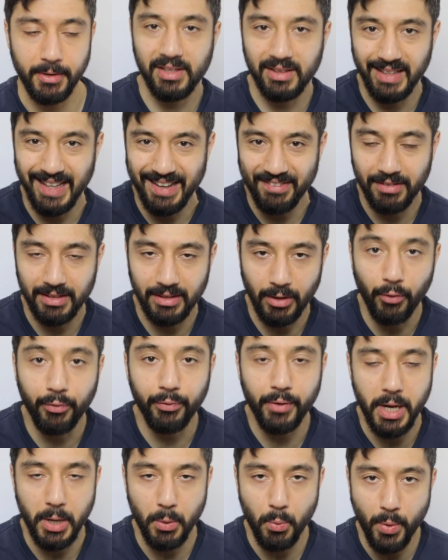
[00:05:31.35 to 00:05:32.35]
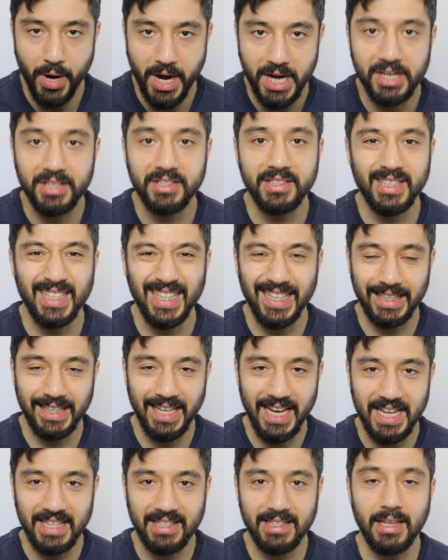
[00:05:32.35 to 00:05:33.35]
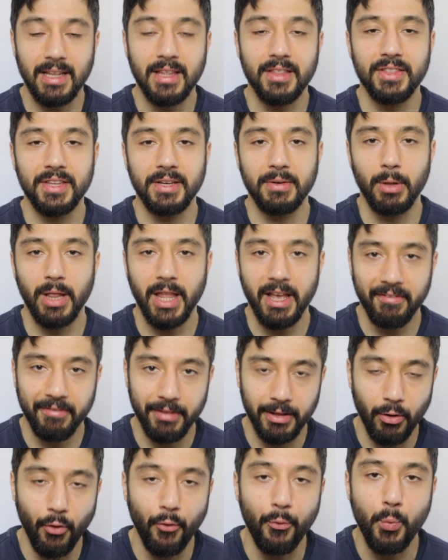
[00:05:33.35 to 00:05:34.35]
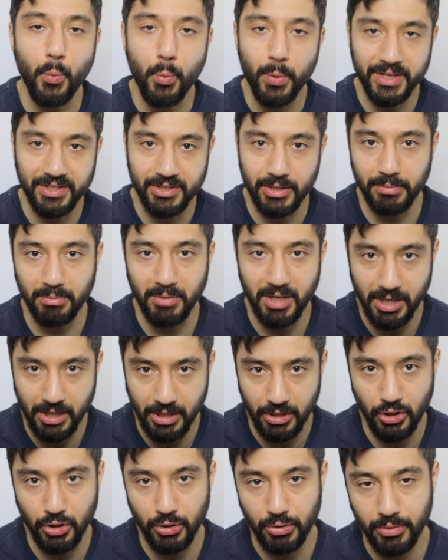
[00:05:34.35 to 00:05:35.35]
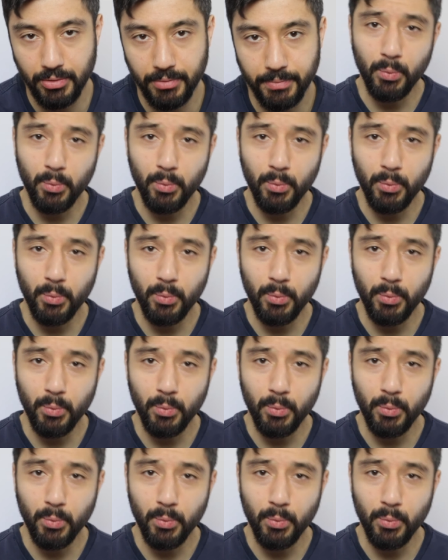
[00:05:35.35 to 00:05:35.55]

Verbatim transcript: The level of awareness dictates the level of wisdom in you.